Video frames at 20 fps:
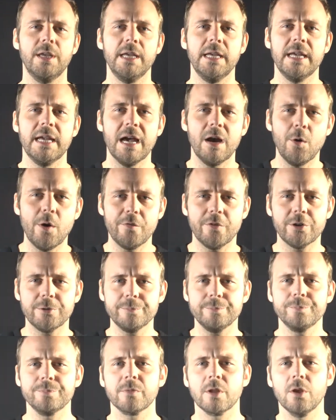
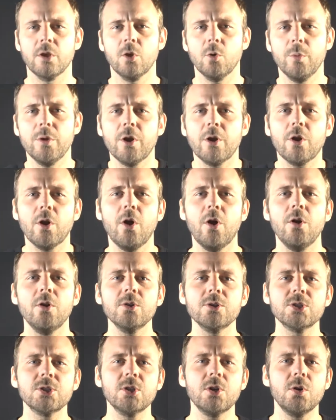However, we are
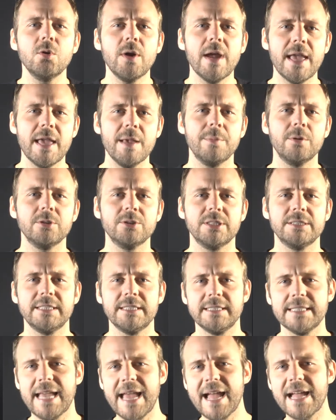also able to
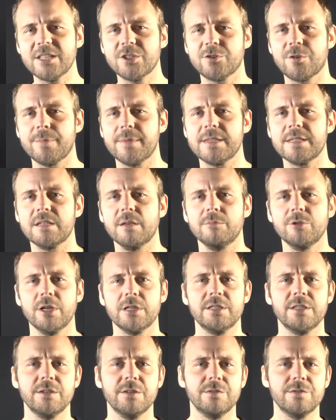detach from the
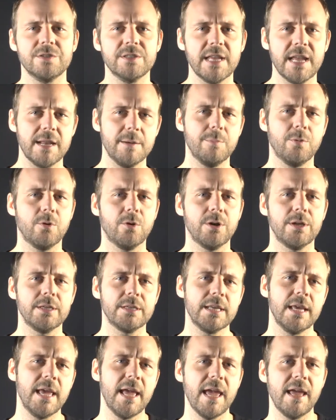subjective
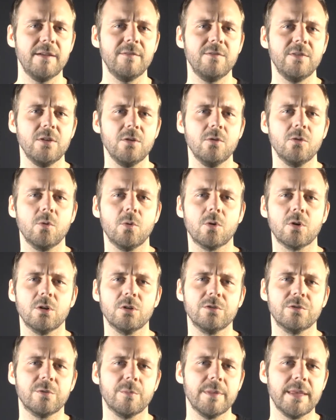standpoint and view the
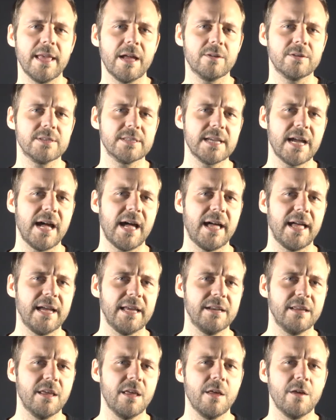world from the
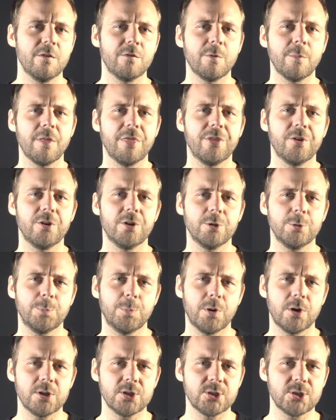outside, from a third
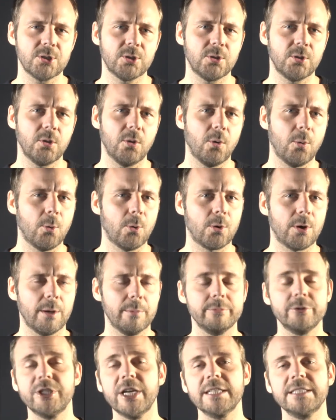personal or
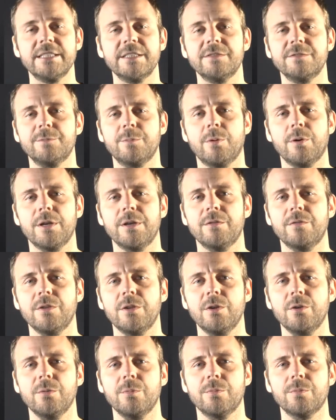objective point of
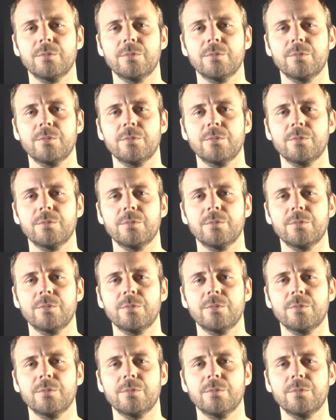view.